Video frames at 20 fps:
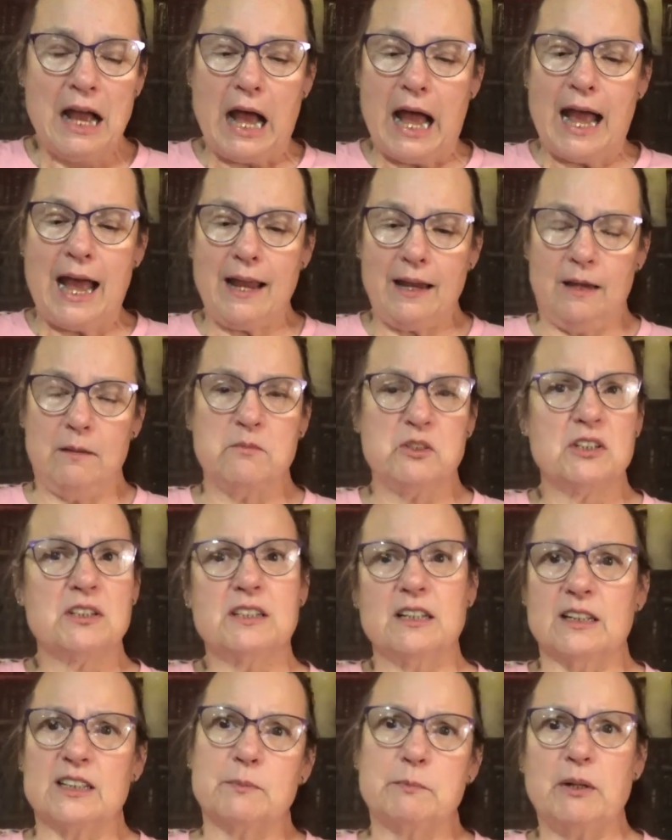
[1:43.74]
I am just
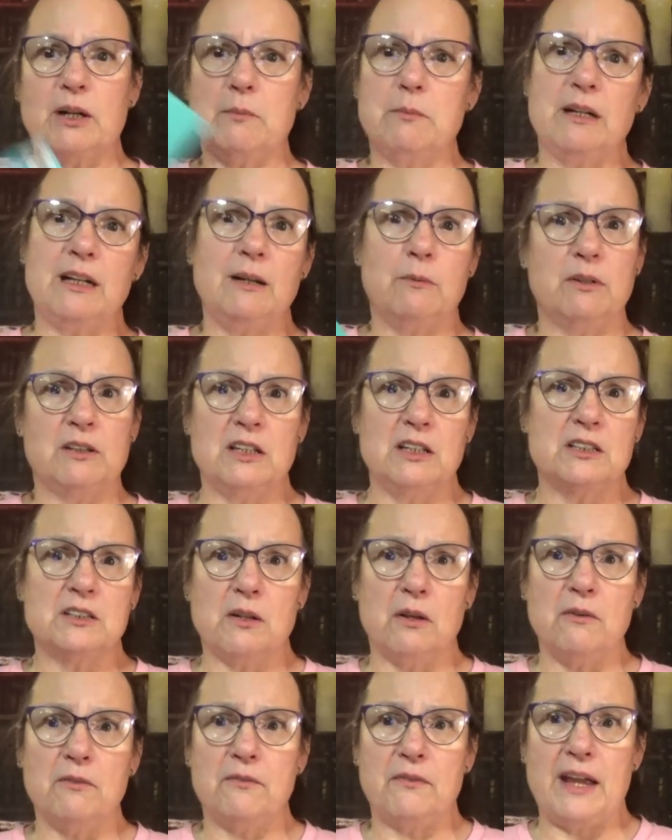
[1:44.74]
experimenting with this
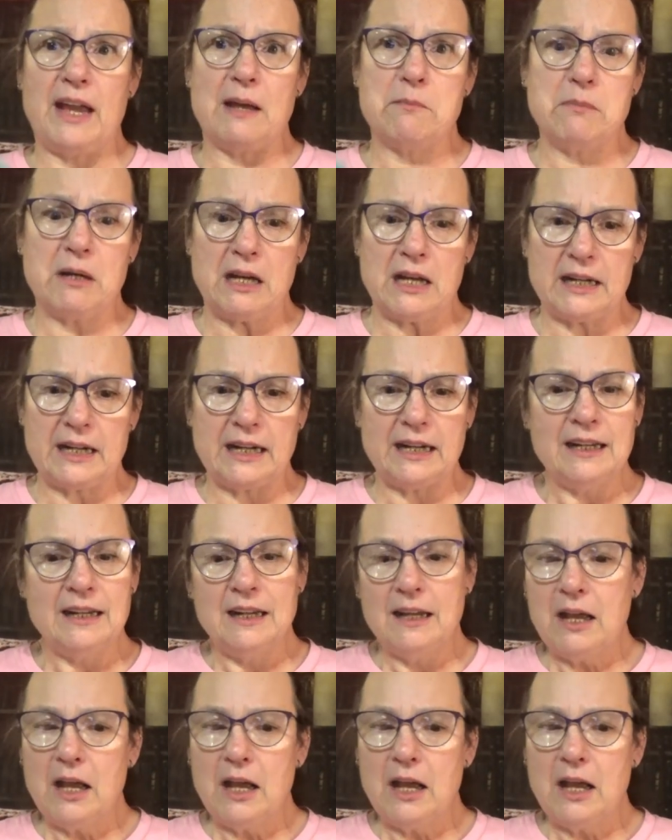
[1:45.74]
old fat body,